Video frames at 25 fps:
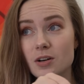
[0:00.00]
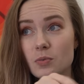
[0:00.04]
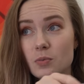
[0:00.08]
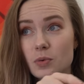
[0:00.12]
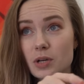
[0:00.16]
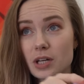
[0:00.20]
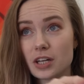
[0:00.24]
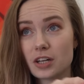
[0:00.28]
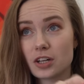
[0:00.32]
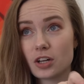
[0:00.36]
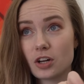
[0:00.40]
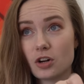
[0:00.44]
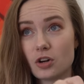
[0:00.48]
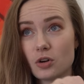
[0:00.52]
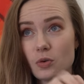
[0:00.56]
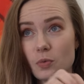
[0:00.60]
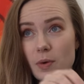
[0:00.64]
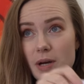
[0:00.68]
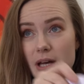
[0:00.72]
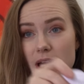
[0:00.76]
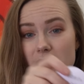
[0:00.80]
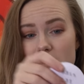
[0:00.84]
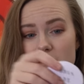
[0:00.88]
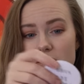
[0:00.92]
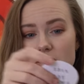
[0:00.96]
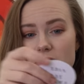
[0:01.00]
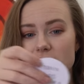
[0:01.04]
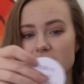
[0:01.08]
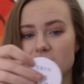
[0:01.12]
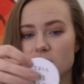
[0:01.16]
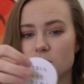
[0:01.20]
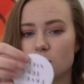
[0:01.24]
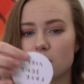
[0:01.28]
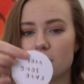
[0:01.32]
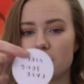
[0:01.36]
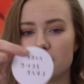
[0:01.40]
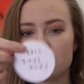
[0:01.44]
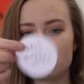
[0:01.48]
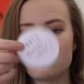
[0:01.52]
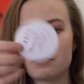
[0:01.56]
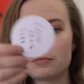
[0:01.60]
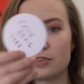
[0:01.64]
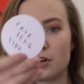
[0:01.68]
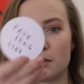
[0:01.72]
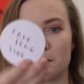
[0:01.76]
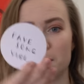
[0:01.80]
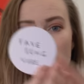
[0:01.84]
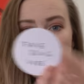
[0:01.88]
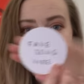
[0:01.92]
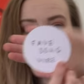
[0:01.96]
we're gonna go with this one from